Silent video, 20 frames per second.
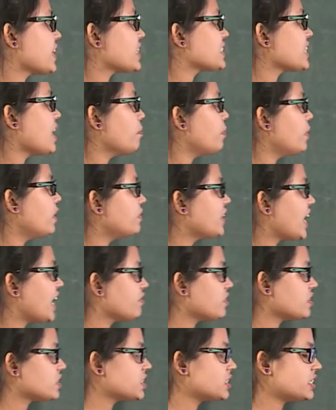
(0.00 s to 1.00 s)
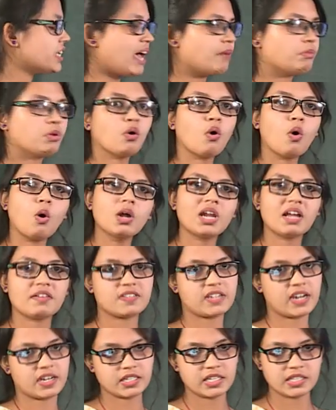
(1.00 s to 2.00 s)
example of diversion dam you all have
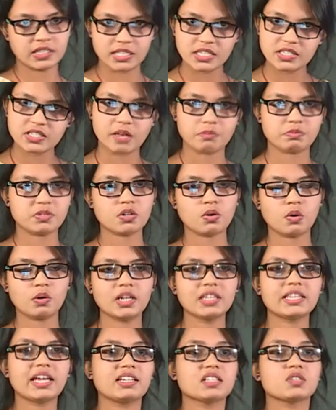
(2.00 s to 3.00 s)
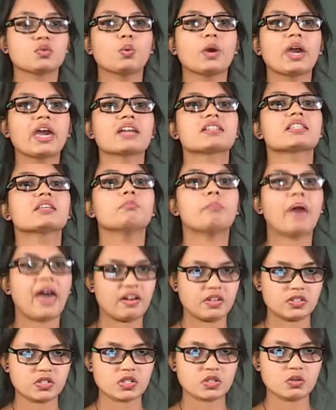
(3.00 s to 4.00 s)
studied in this subject only, that is weirs and
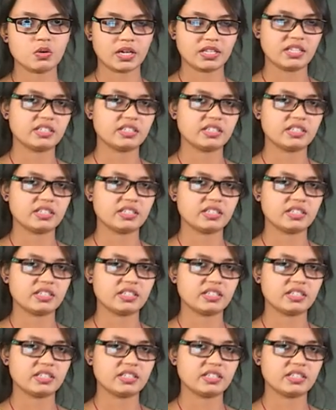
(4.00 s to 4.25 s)
barrages. Okay,